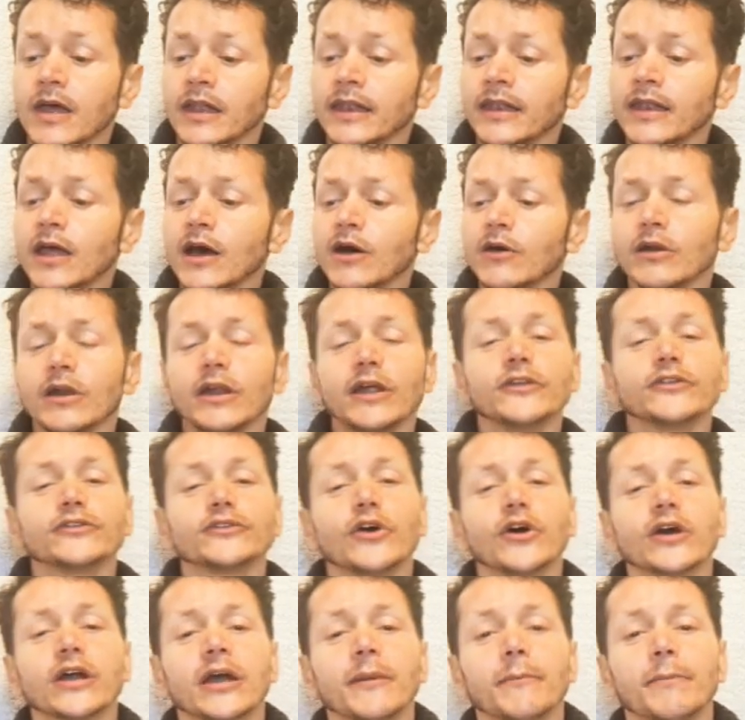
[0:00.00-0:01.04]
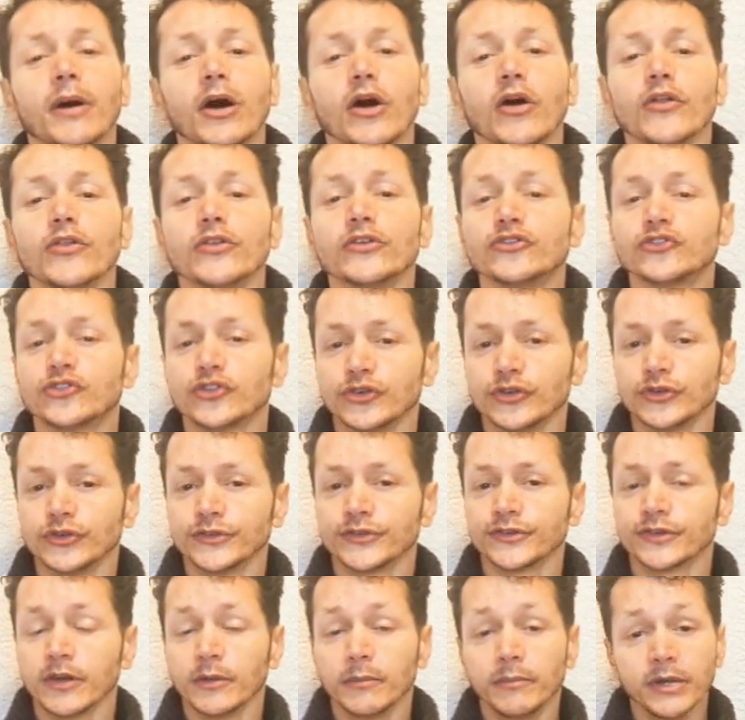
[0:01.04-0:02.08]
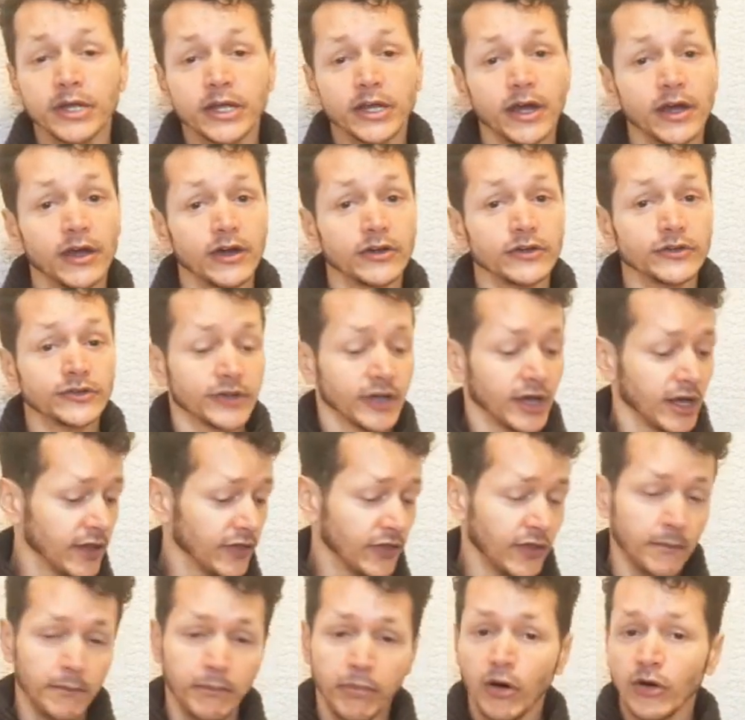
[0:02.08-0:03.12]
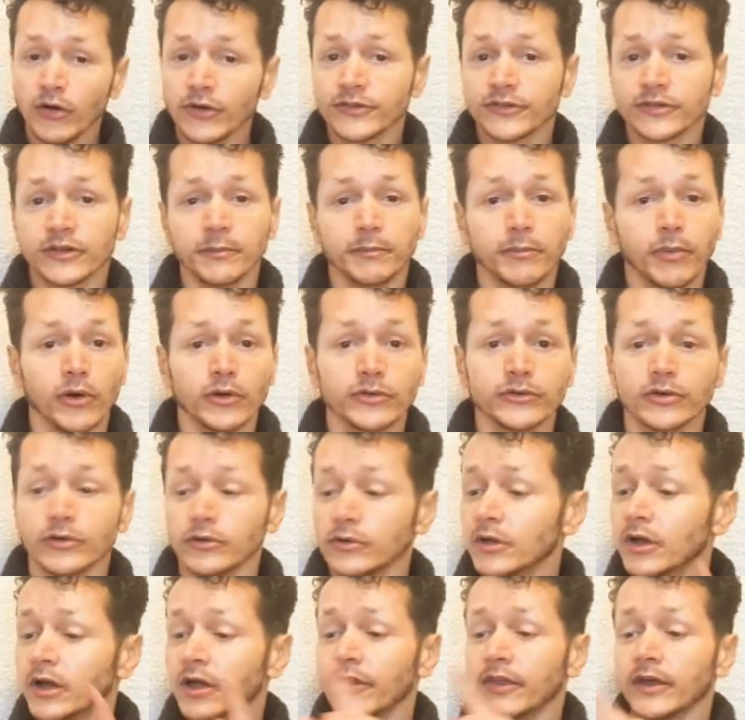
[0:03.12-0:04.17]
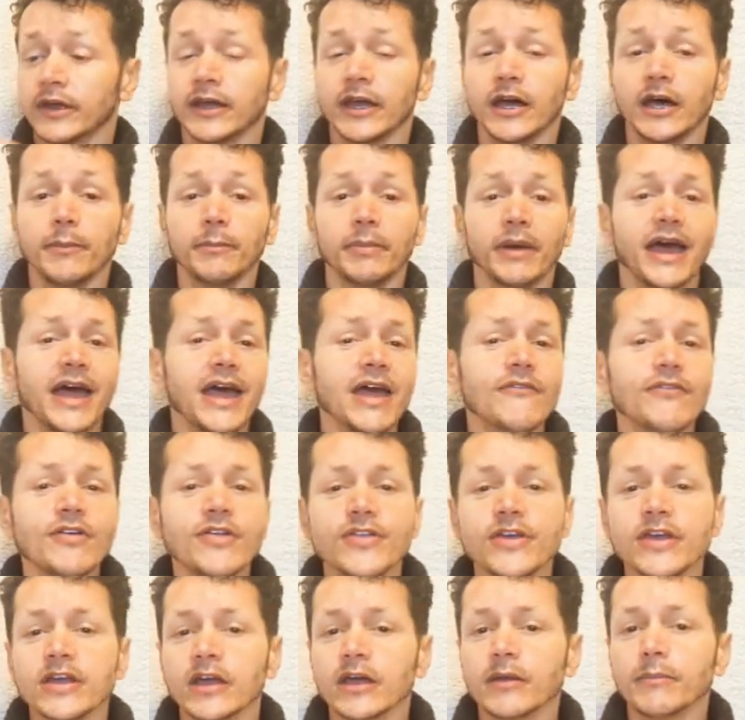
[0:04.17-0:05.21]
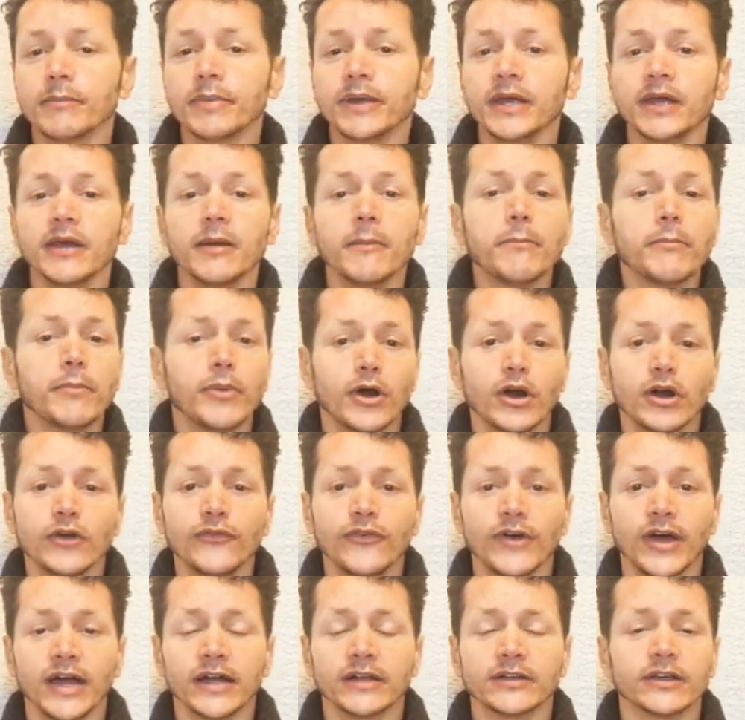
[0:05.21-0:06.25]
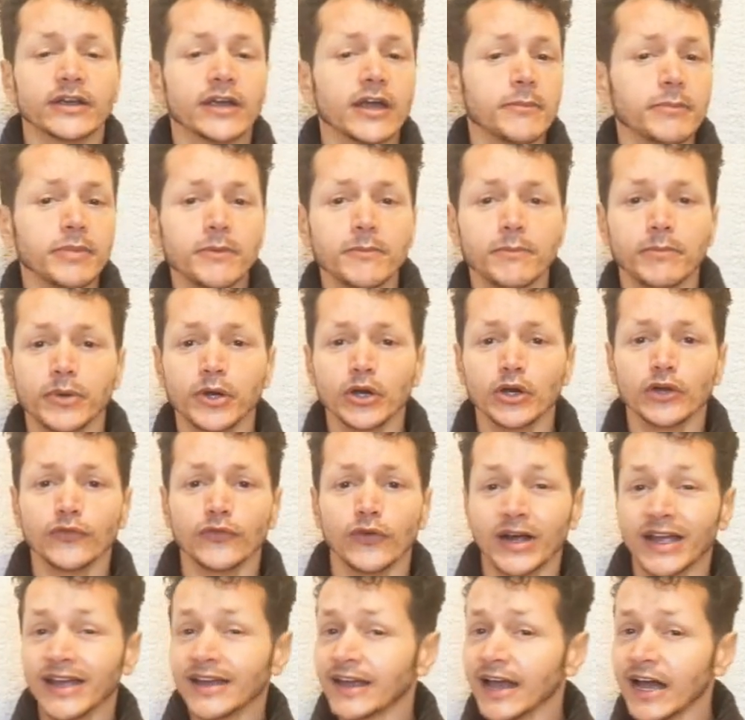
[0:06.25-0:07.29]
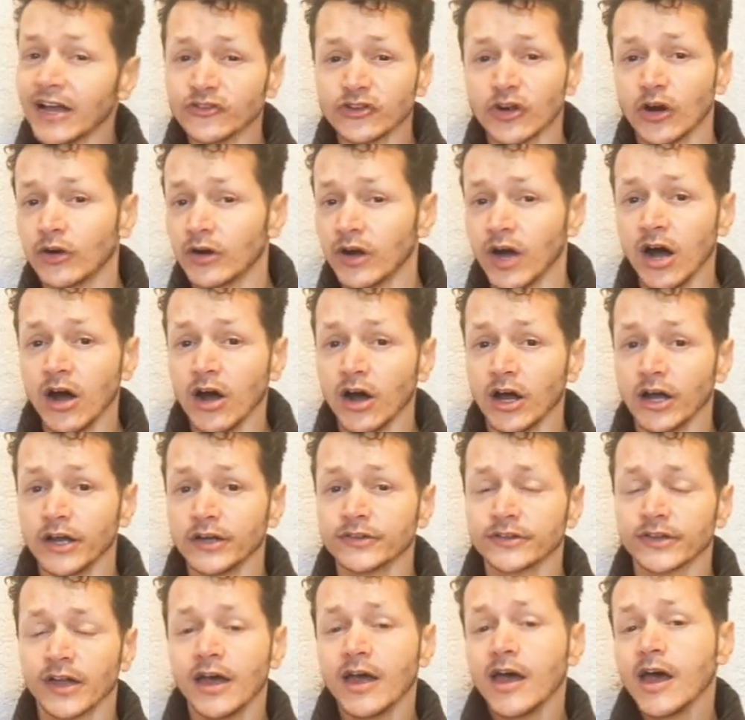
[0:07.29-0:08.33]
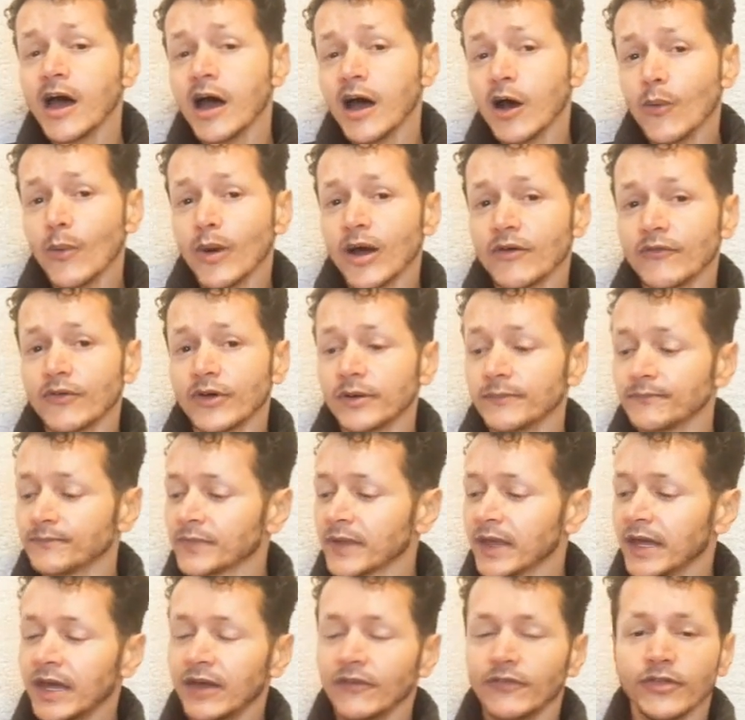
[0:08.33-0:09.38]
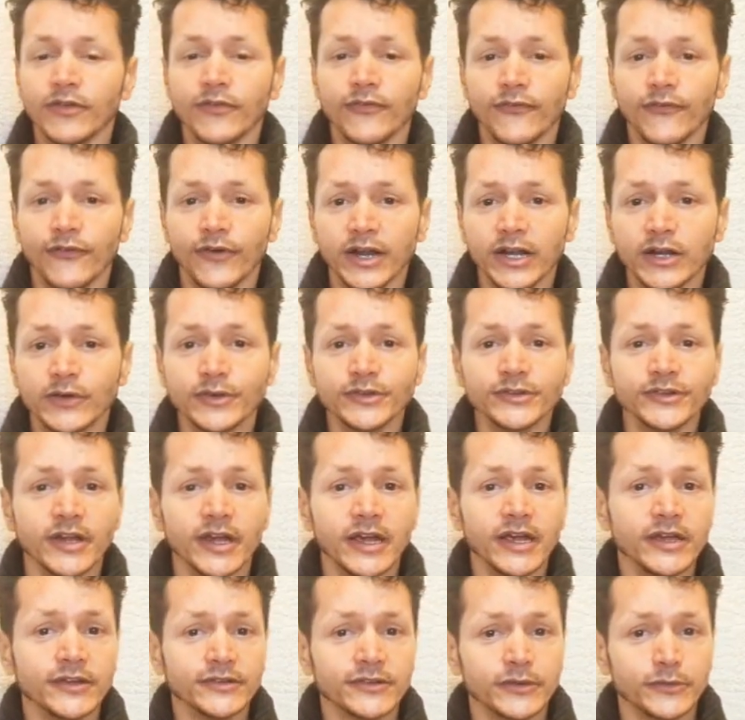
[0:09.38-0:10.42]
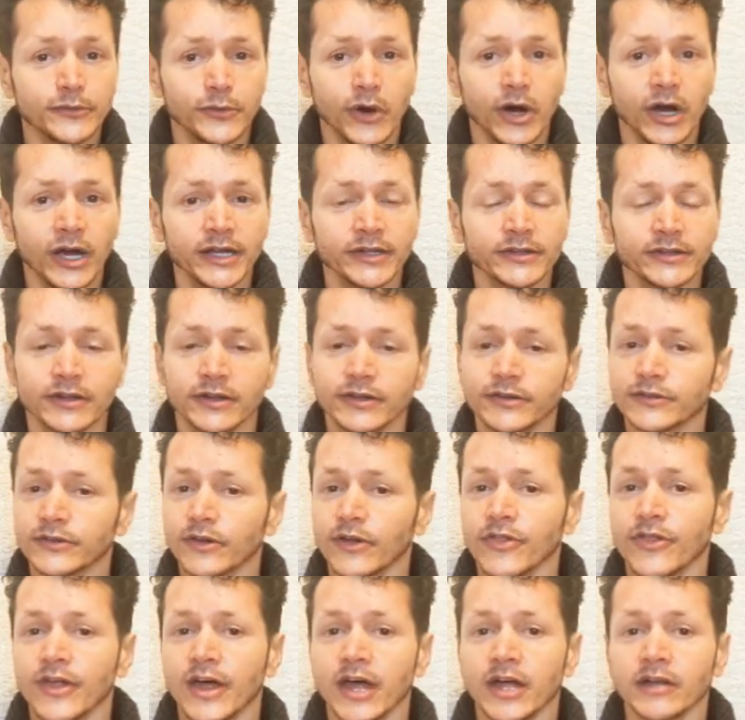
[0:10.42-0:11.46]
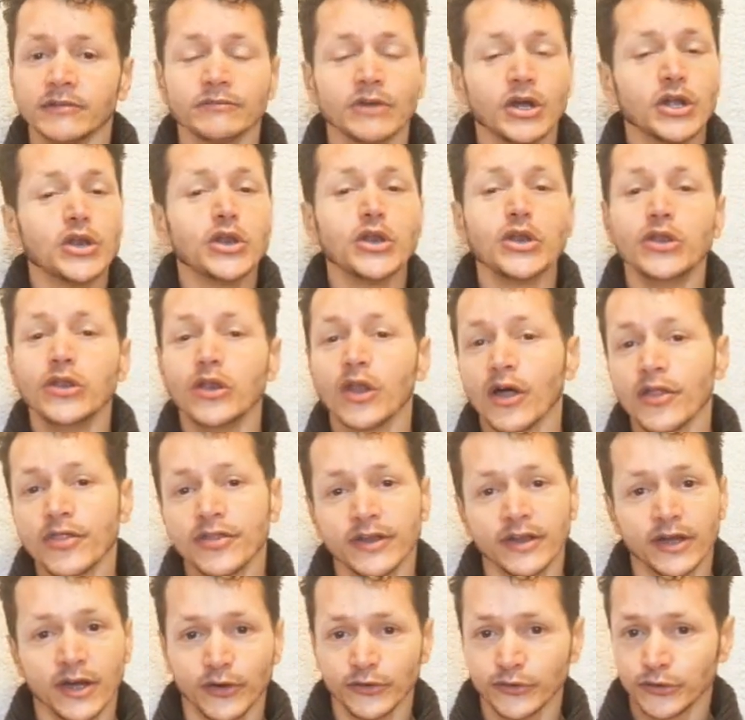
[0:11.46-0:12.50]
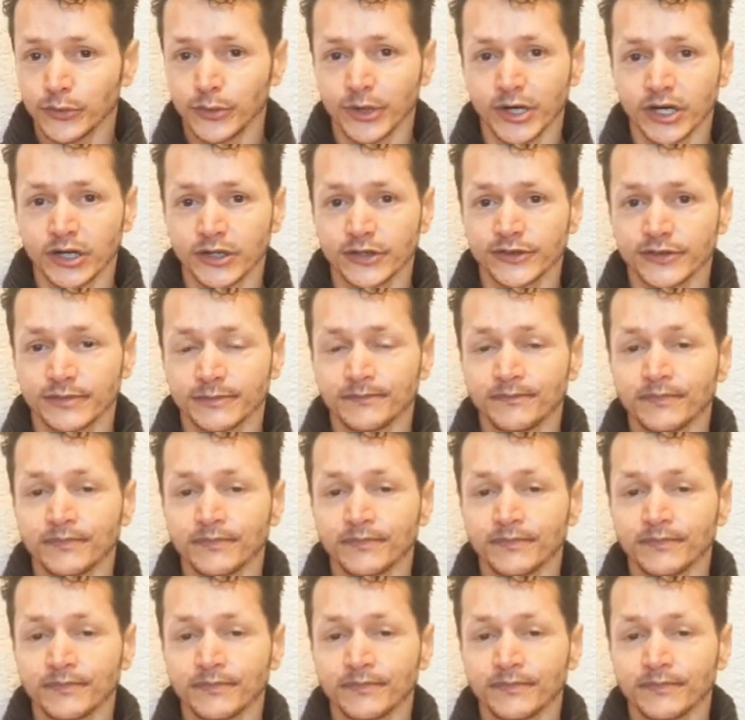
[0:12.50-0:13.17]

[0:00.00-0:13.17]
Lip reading: Now let's talk about the juice, because the box, the bottle, the cup, everything can be perfect, can be beautiful, can catch our eyes. However, if the fragrance isn't right, so then nothing else works.